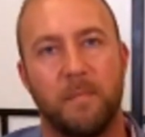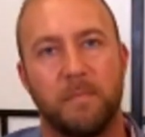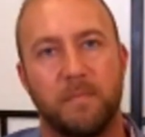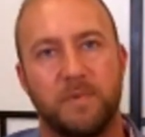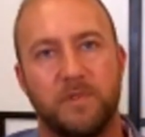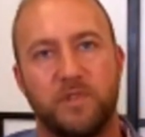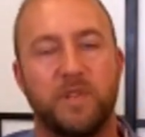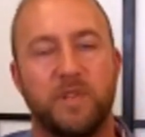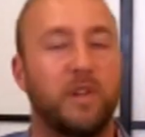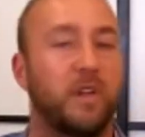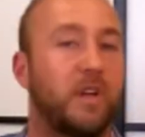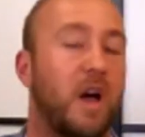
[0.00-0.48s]

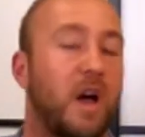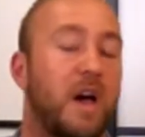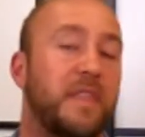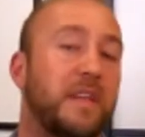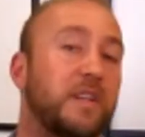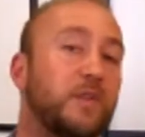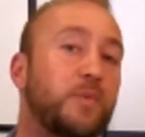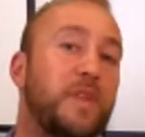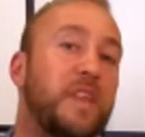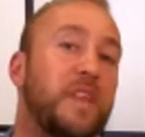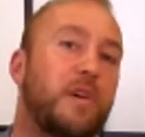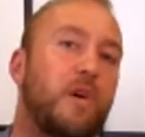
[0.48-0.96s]
Silicon,
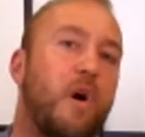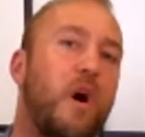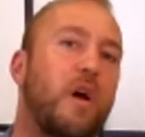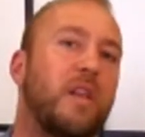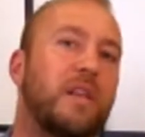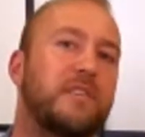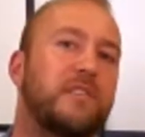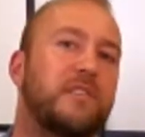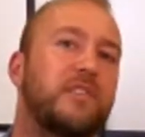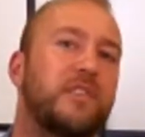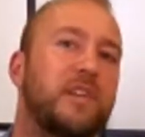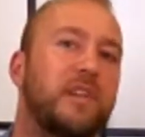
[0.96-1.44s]
that's why they call
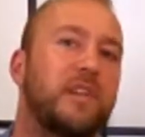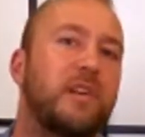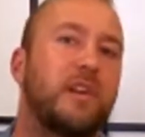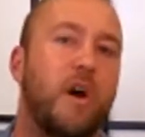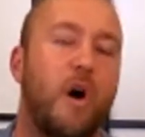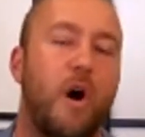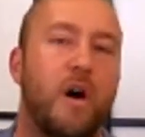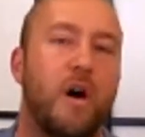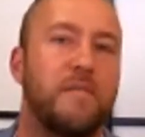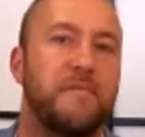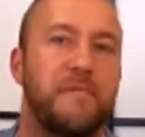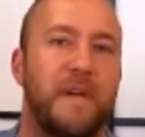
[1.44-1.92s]
it
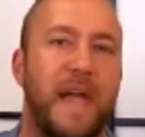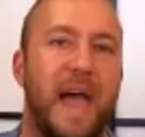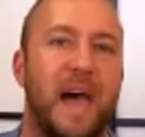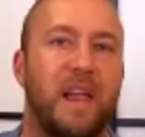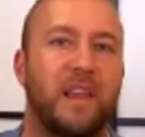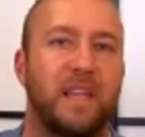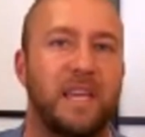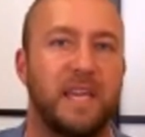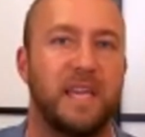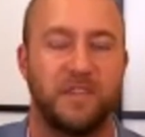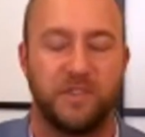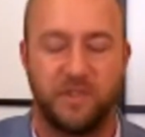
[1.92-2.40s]
Silicon
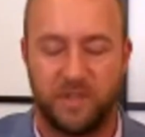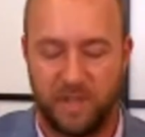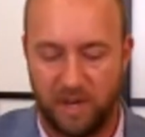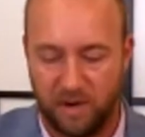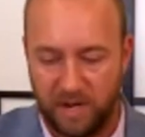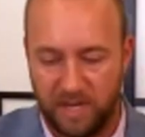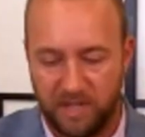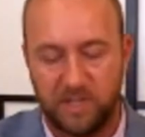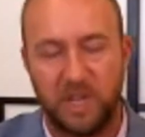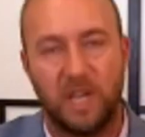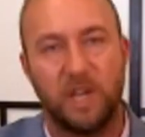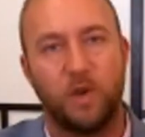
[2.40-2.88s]
Valley, is there
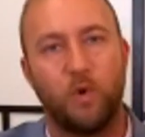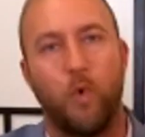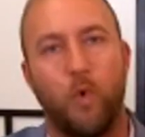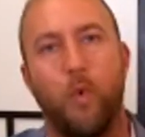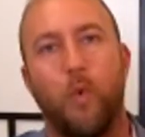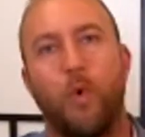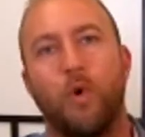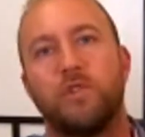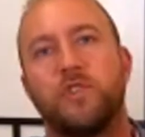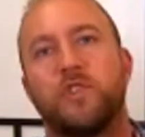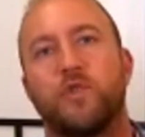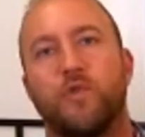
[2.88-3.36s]
is a
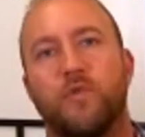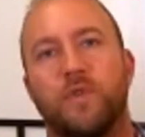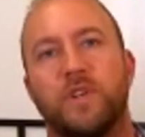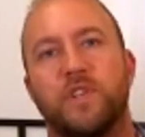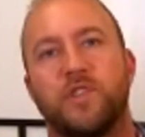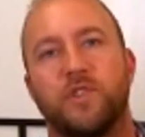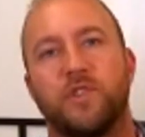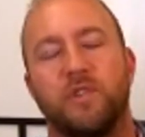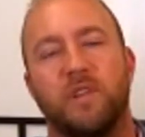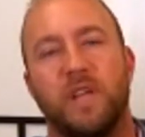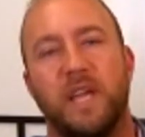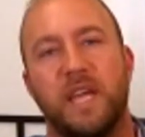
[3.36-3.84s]
quartz
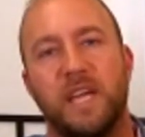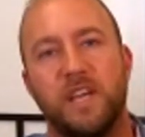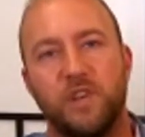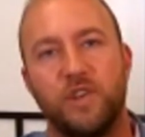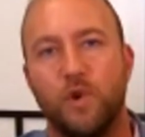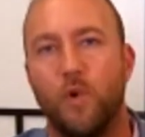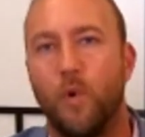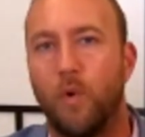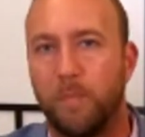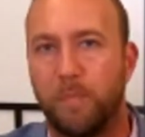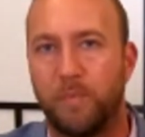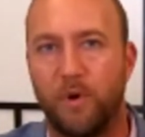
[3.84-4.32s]
crystal in
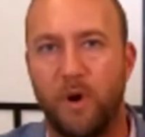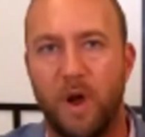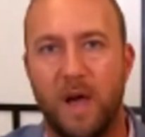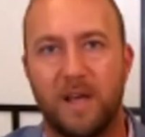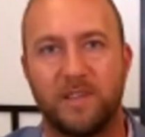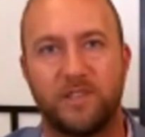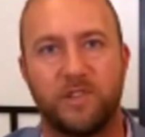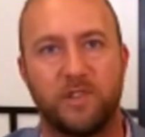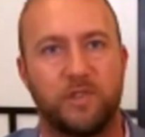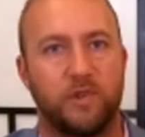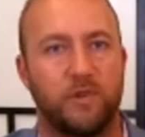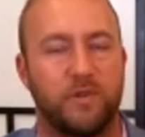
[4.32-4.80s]
your
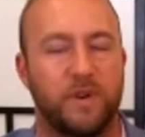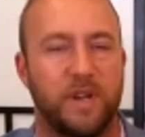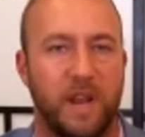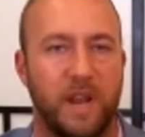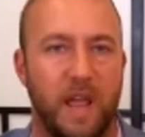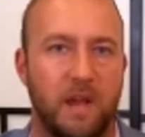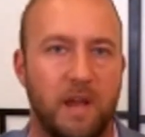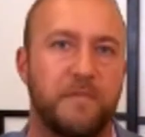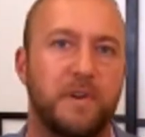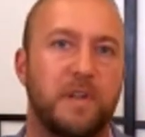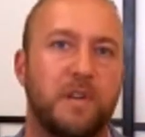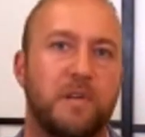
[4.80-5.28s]
processor in
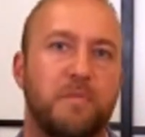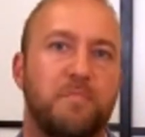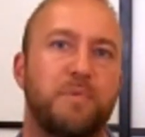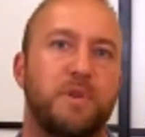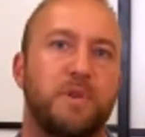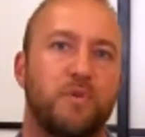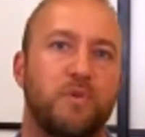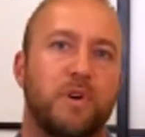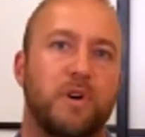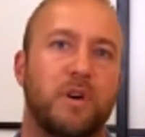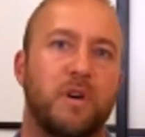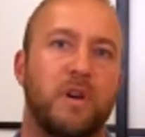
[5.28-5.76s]
every
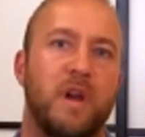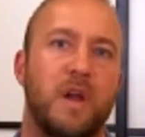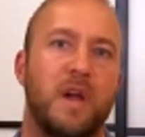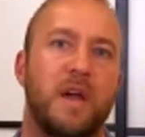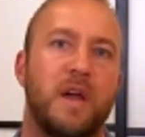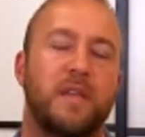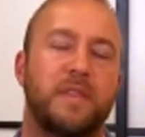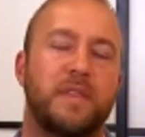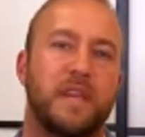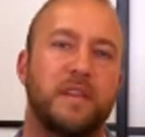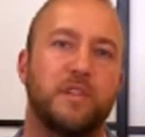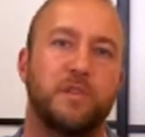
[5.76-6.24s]
computer
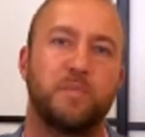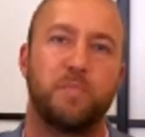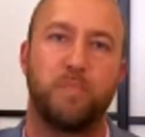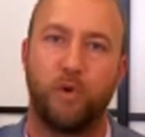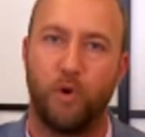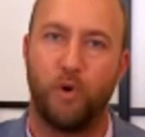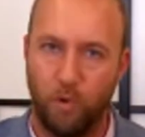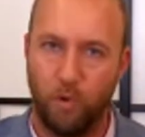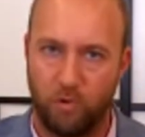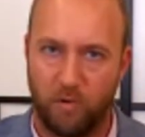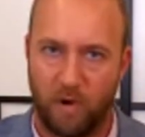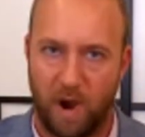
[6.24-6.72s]
that is
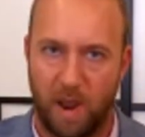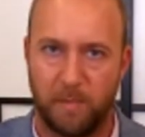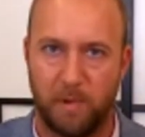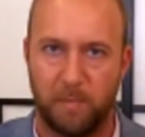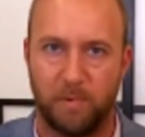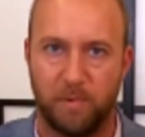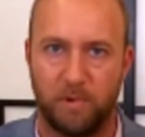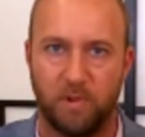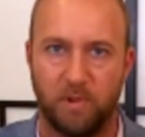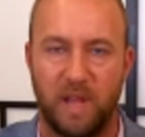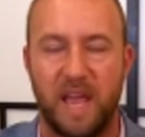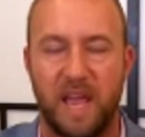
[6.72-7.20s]

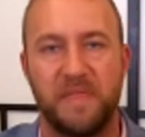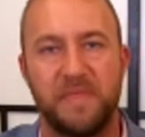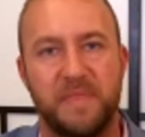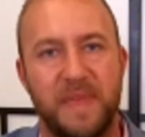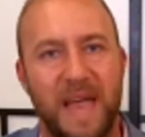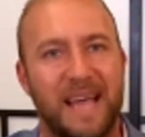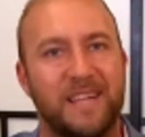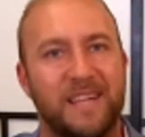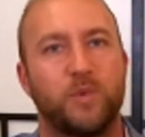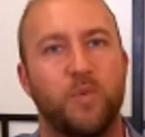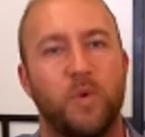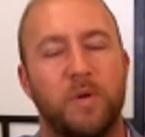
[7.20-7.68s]
programmable, and
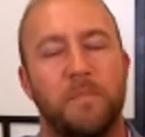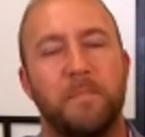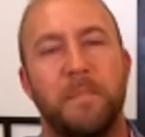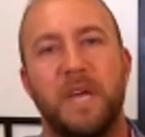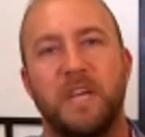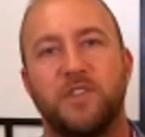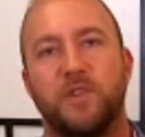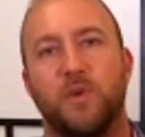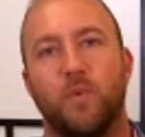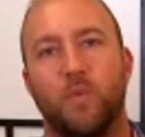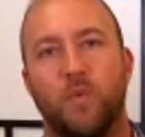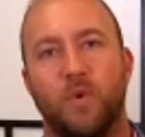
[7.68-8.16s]
that's what
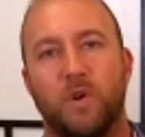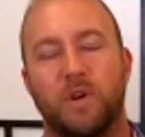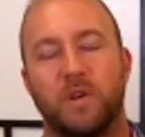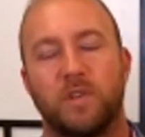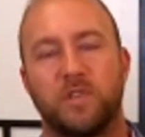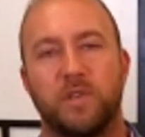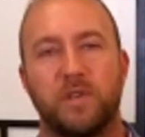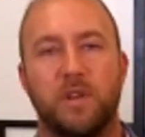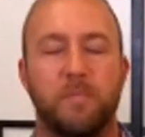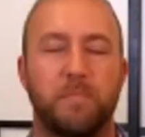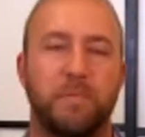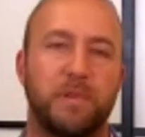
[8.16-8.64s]
makes it work.
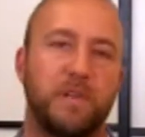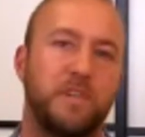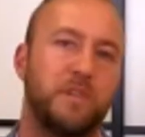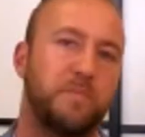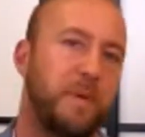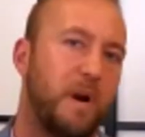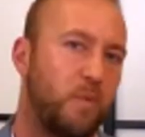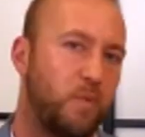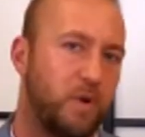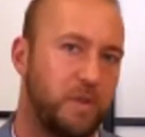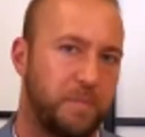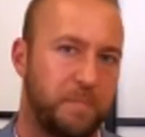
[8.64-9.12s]
So now please
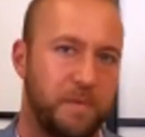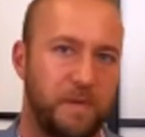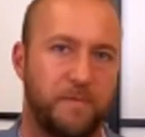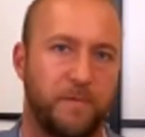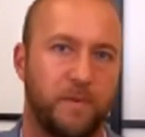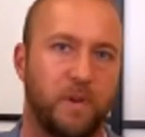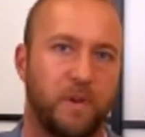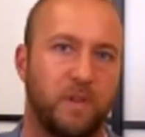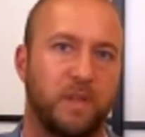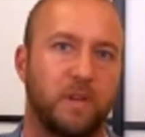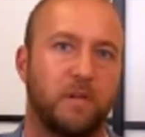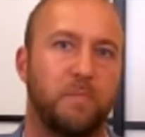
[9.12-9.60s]
bear with me
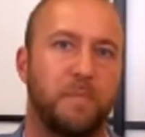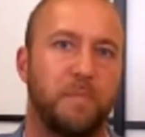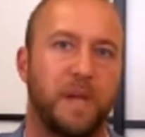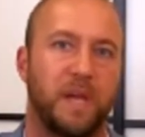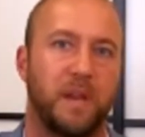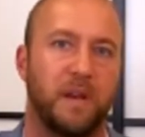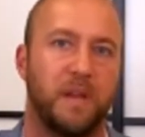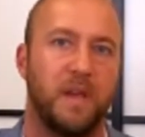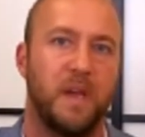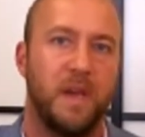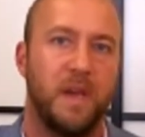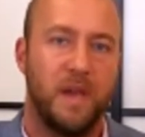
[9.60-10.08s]
for a little bit.